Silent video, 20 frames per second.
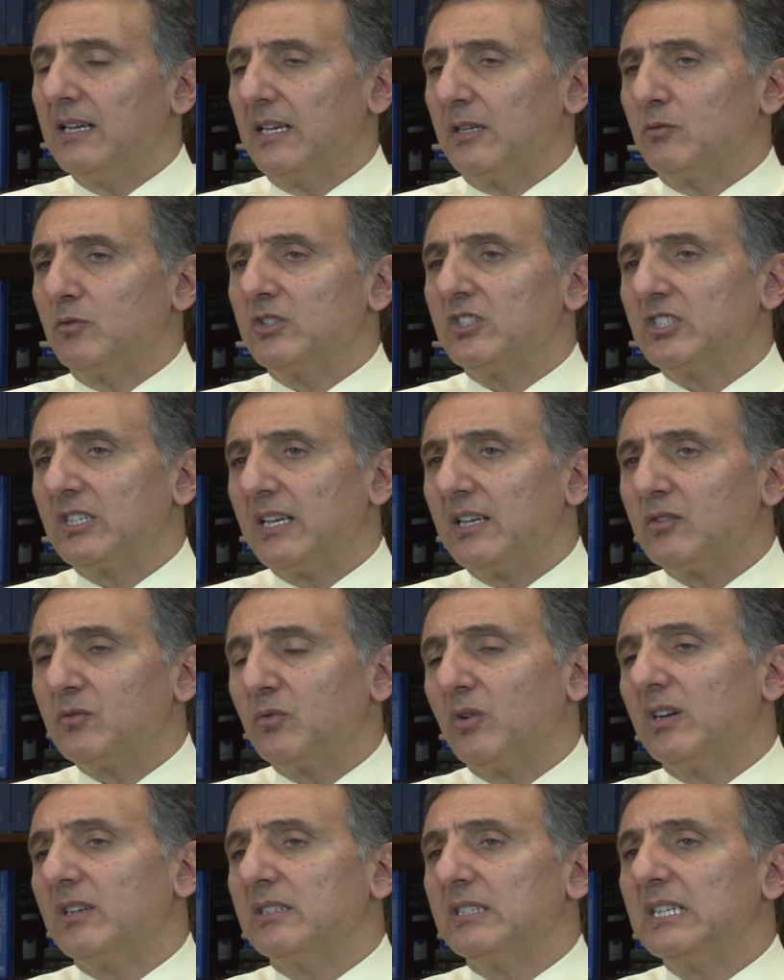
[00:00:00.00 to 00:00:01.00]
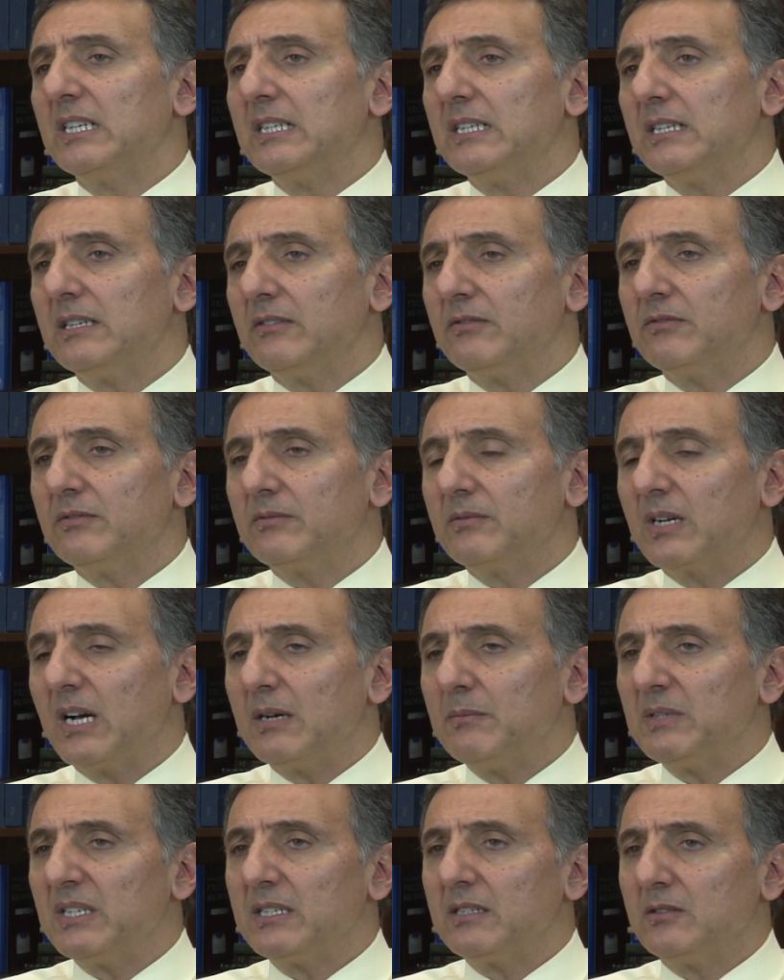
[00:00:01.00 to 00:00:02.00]
In which case, we are really
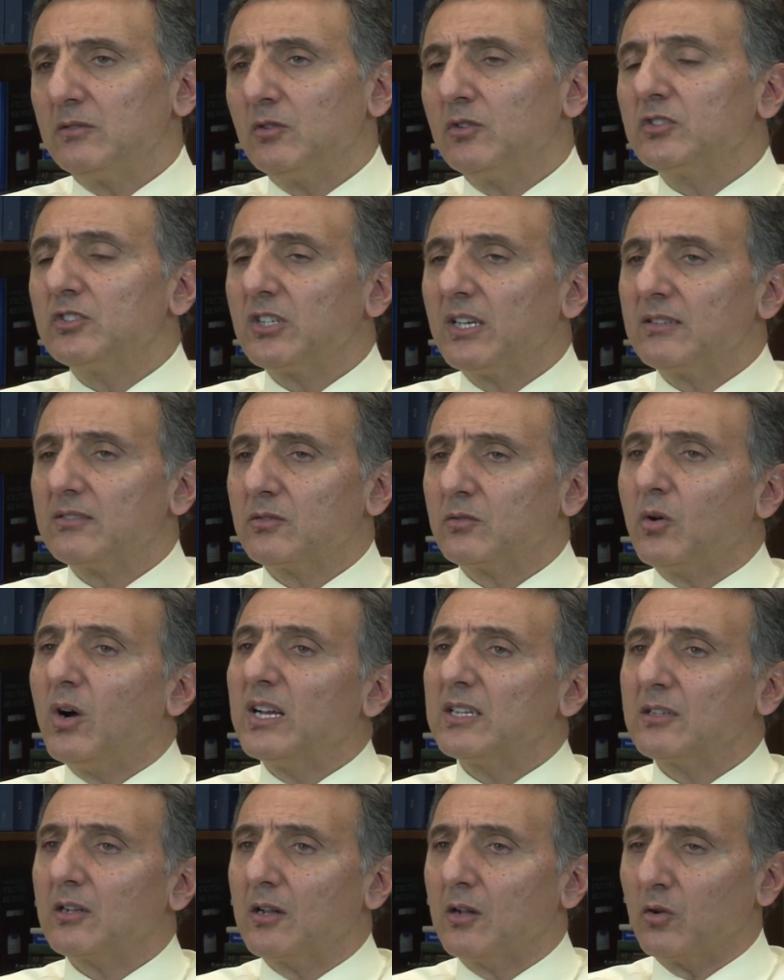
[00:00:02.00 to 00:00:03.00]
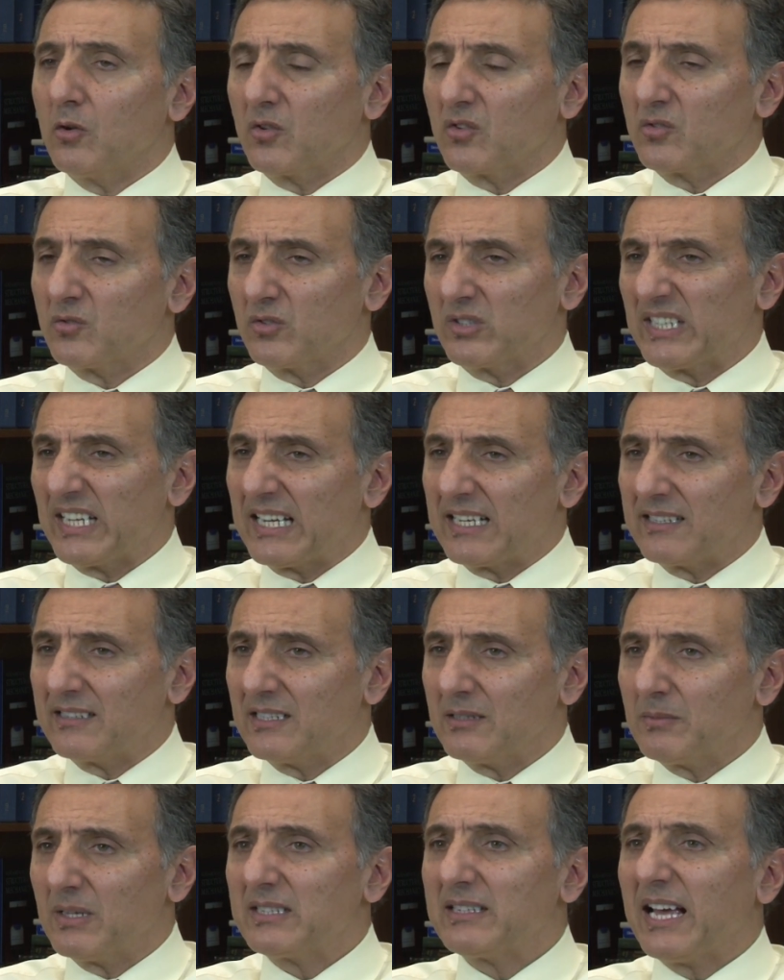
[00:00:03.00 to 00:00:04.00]
coming not just quite close to
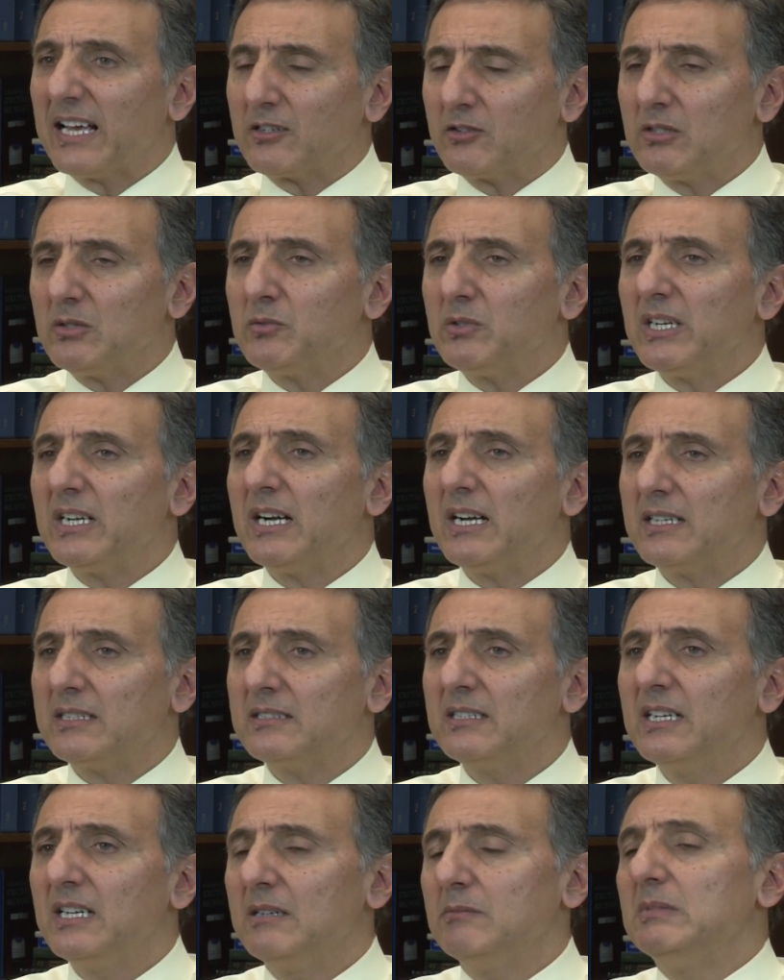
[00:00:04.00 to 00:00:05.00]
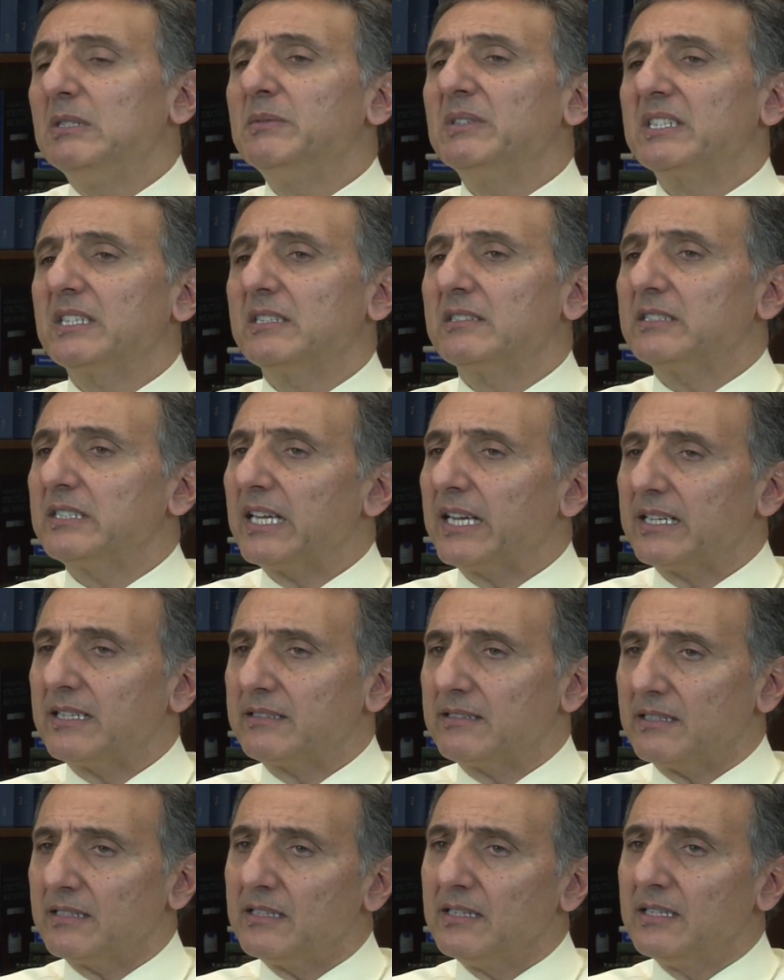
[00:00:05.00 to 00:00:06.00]
reality, but actually we are mimicking
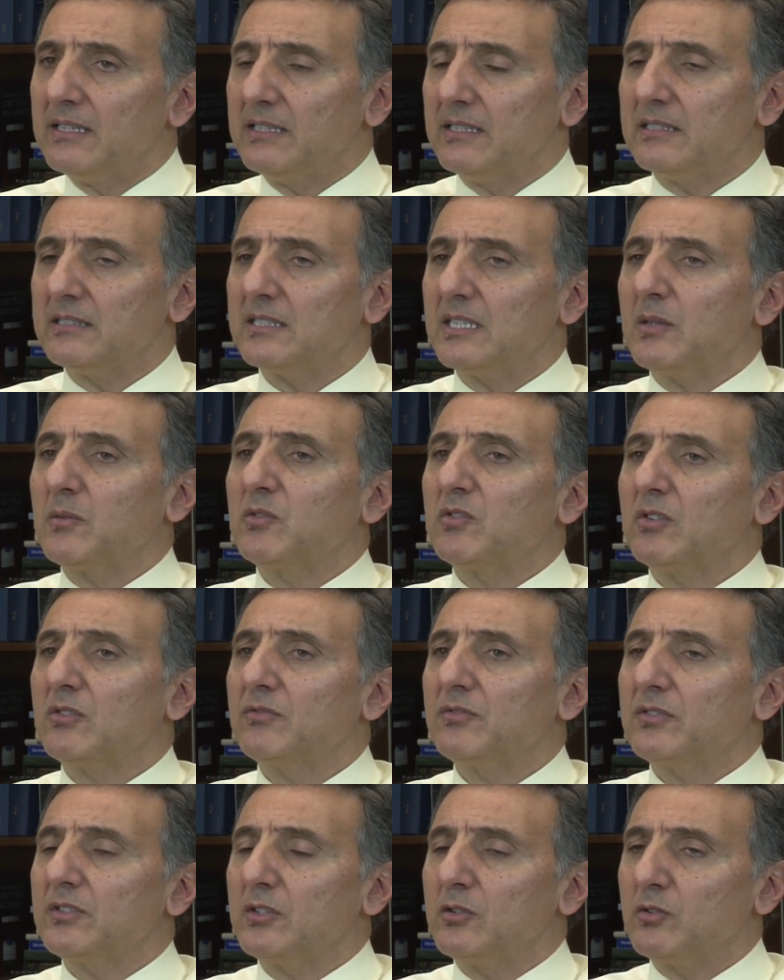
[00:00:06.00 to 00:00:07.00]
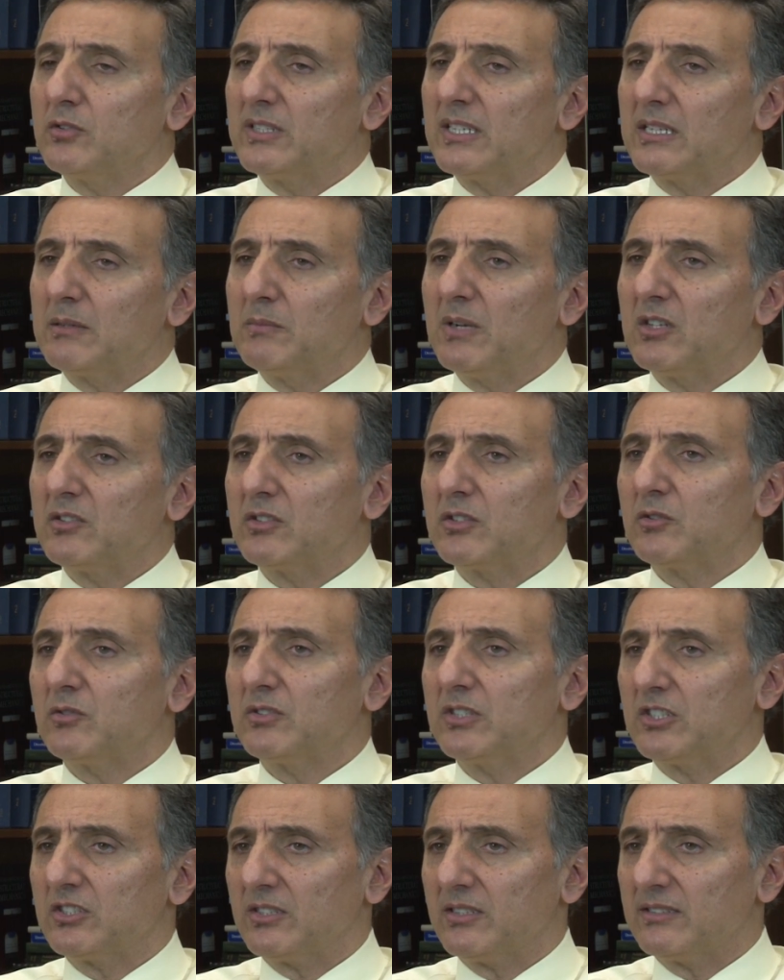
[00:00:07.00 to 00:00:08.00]
reality in terms of the loading and boundary
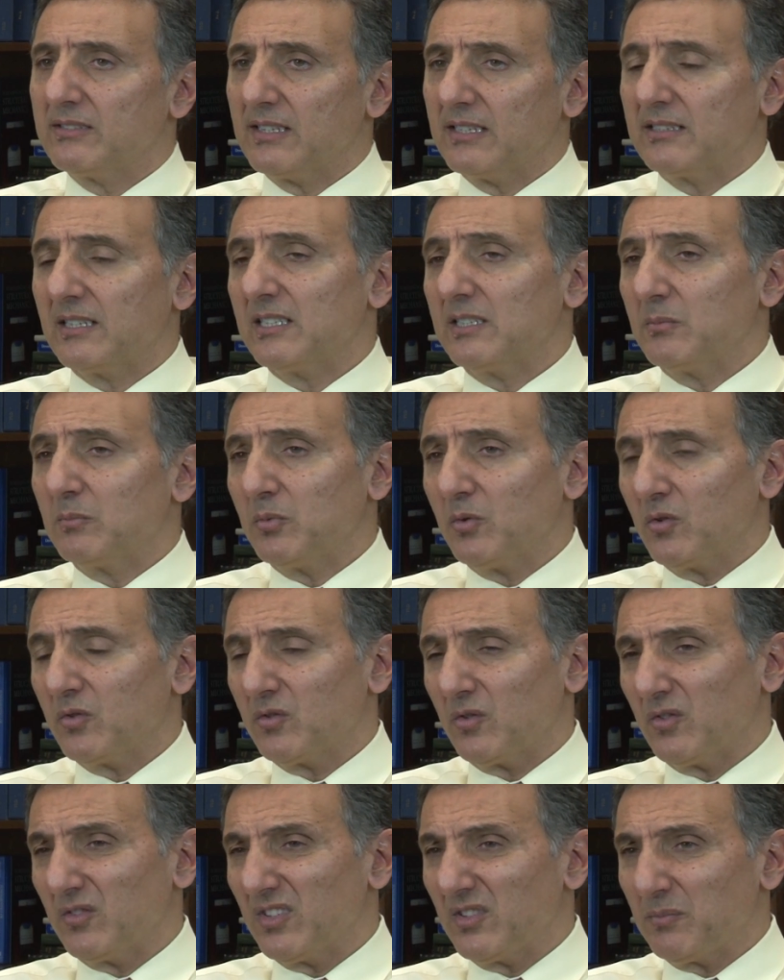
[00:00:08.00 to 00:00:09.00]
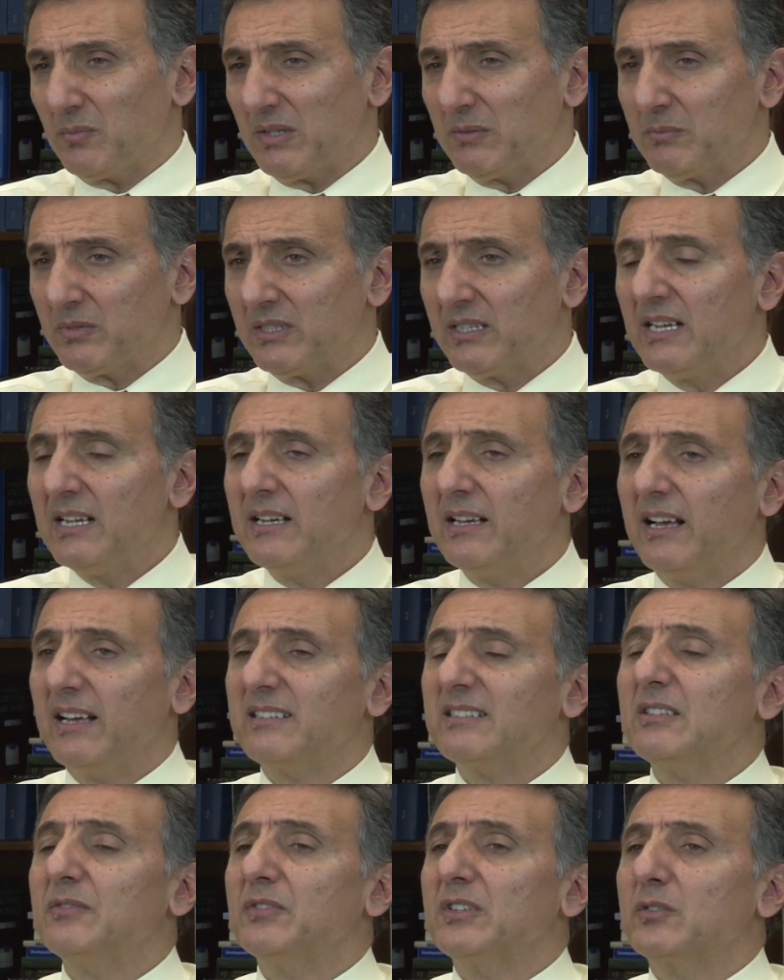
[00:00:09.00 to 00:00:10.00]
conditions that are imposed on this member
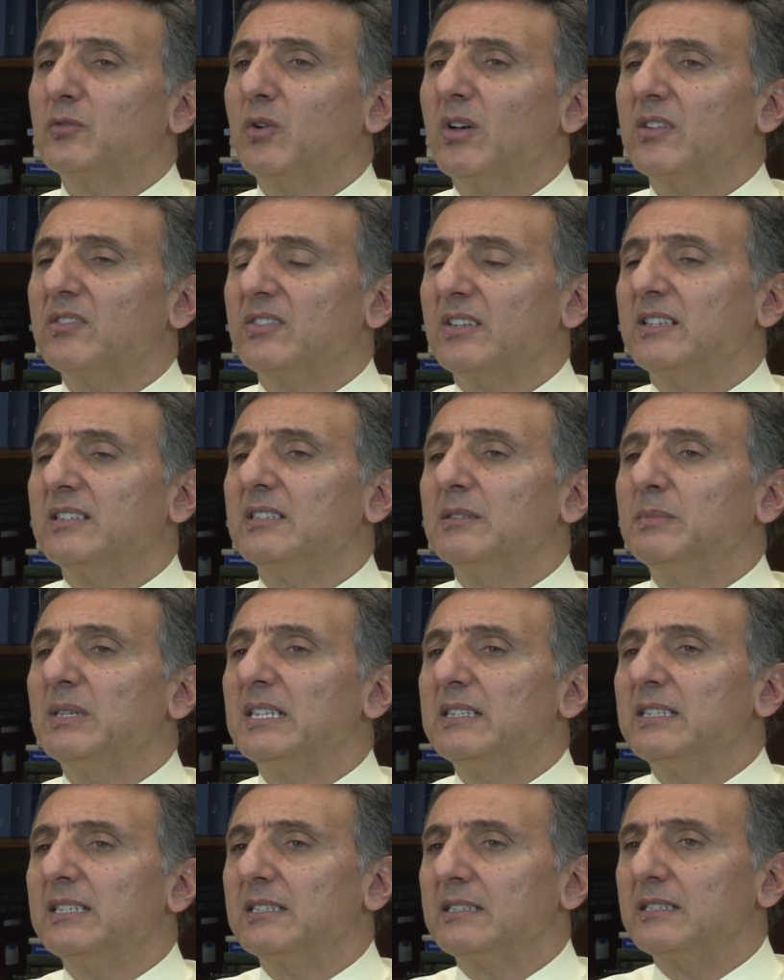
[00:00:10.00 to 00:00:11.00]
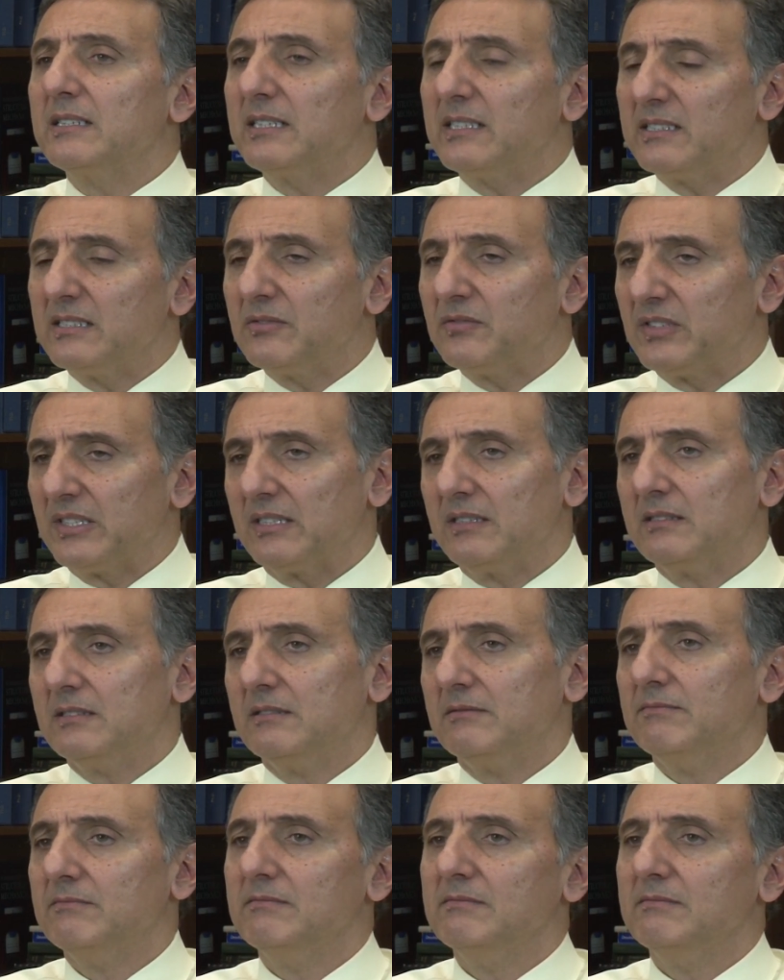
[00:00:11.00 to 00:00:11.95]
as if it was in the building in the field.